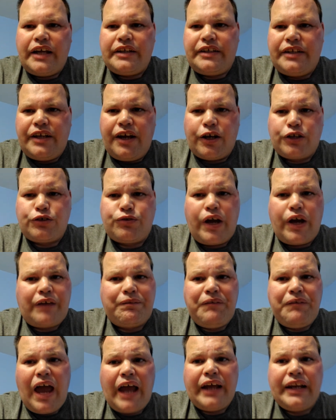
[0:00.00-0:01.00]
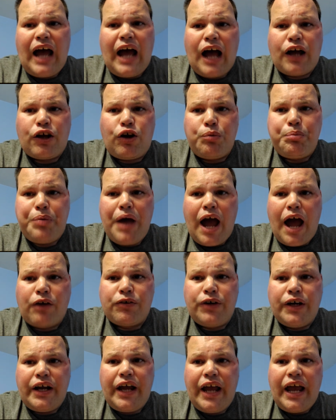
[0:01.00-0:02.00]
The earthquake may knock out
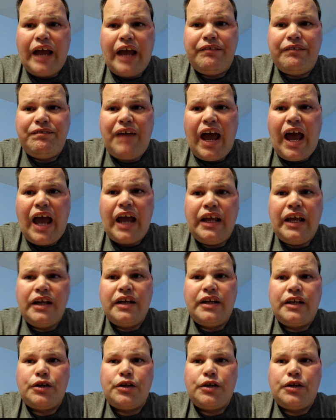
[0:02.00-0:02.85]
power and may